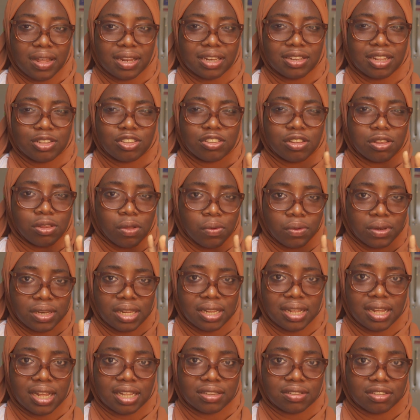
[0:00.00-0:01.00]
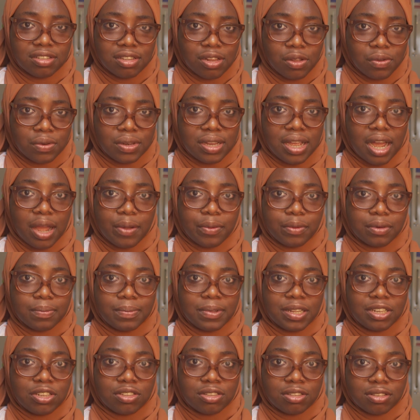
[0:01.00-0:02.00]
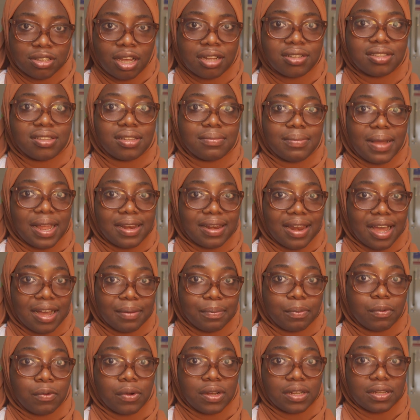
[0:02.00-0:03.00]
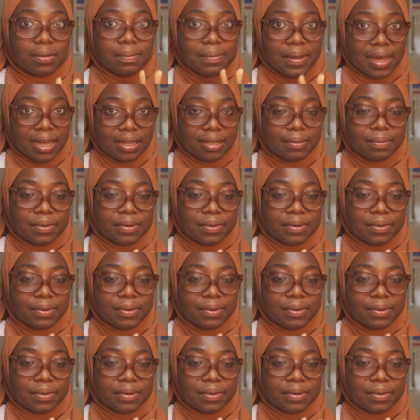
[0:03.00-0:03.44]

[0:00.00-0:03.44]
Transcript: slowly I would be starting my lab work back,